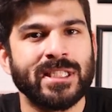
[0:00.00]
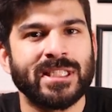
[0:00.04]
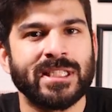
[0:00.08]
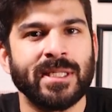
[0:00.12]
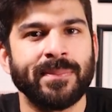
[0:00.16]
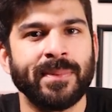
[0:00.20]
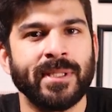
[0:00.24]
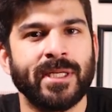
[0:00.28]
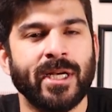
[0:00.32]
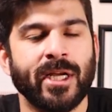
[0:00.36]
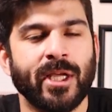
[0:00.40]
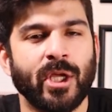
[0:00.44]

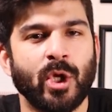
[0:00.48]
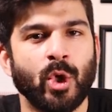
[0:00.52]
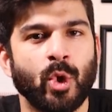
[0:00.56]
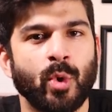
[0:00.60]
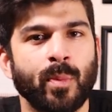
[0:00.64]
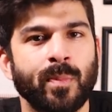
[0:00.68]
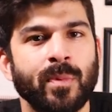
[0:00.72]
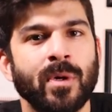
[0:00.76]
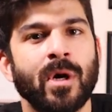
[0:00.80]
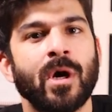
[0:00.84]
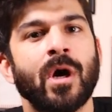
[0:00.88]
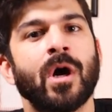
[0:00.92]
decimeter
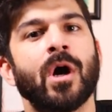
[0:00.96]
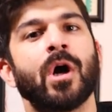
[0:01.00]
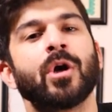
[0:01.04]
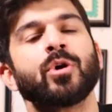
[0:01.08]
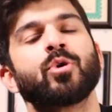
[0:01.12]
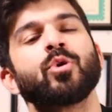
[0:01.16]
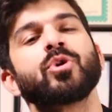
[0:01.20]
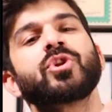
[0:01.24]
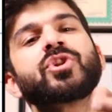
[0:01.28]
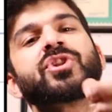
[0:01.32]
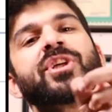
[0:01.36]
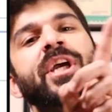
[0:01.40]
cube
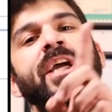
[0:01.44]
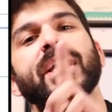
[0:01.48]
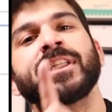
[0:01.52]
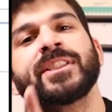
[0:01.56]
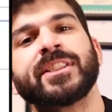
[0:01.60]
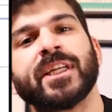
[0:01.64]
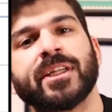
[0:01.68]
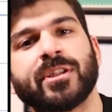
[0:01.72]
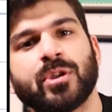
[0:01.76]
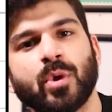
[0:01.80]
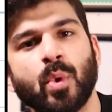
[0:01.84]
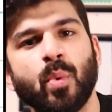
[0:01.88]
to
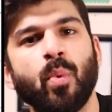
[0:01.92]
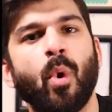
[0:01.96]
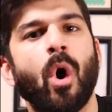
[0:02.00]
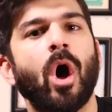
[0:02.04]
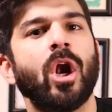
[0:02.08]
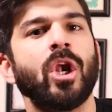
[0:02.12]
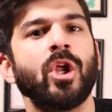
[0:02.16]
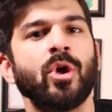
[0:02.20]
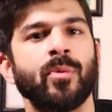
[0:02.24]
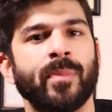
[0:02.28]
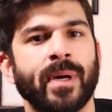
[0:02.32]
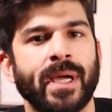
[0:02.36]
change it to
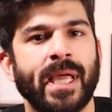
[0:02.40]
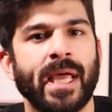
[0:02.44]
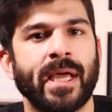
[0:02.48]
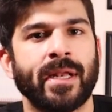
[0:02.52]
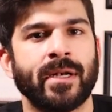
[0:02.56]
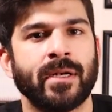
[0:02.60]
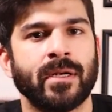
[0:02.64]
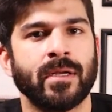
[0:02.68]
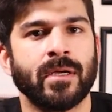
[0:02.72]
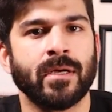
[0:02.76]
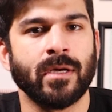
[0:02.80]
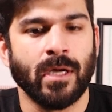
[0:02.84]
volume
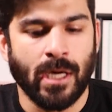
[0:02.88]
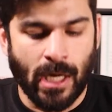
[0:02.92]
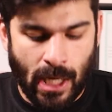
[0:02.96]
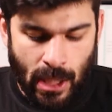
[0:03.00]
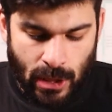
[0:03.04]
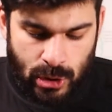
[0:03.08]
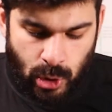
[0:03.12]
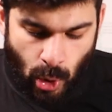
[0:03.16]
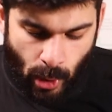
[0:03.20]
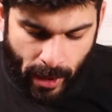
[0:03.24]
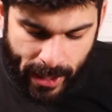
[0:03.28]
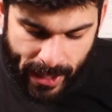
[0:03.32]
again.
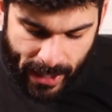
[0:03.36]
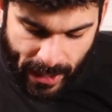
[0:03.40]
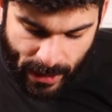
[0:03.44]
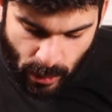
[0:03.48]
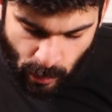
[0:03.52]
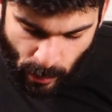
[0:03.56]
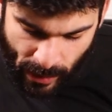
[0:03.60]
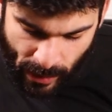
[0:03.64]
So here